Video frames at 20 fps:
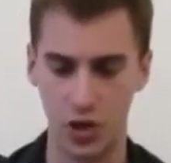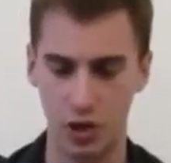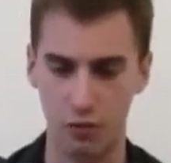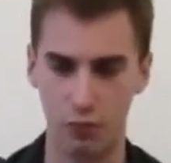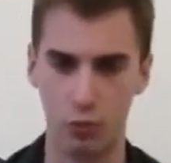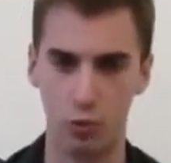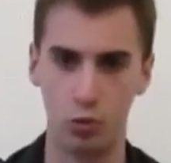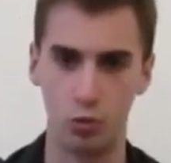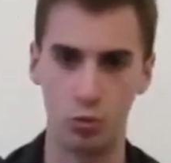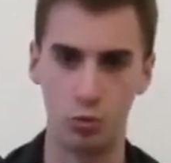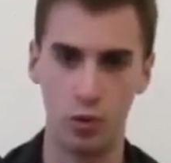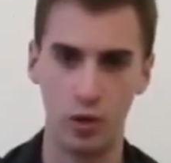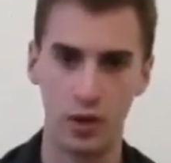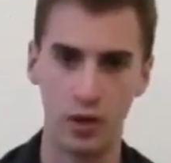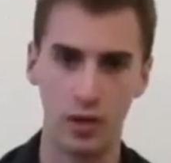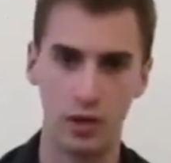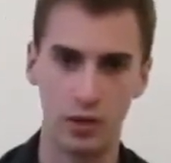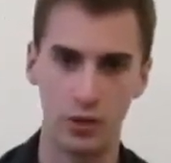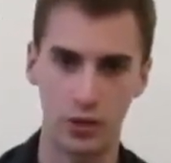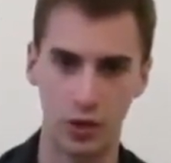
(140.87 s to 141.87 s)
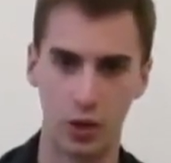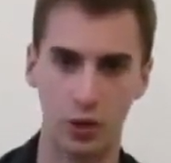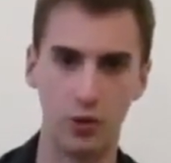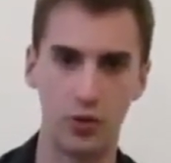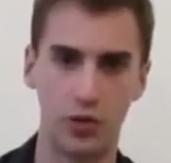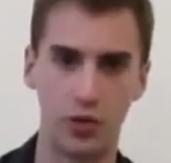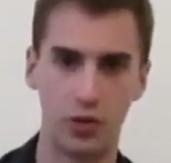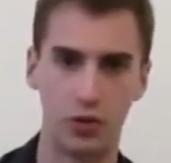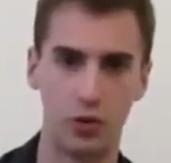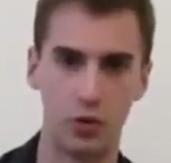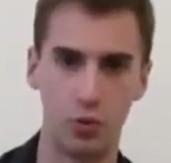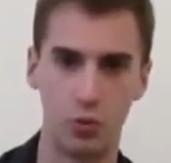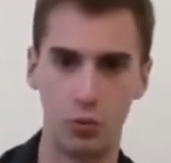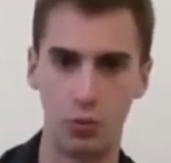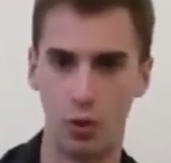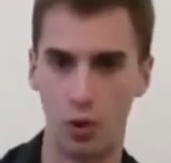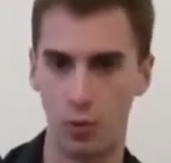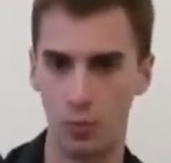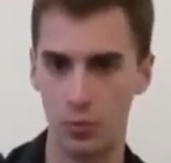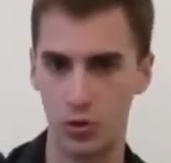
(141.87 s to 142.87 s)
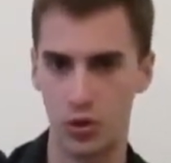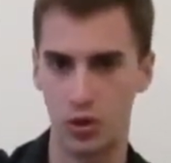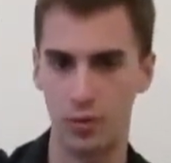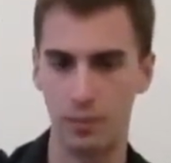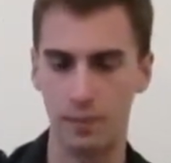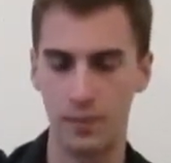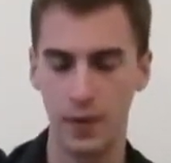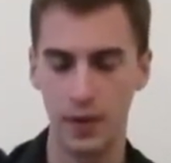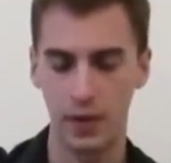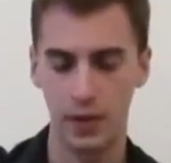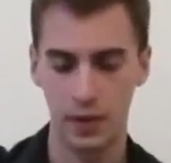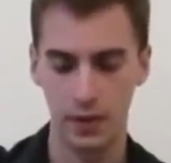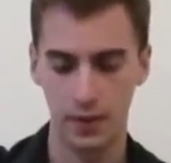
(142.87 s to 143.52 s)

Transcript: general go-to option.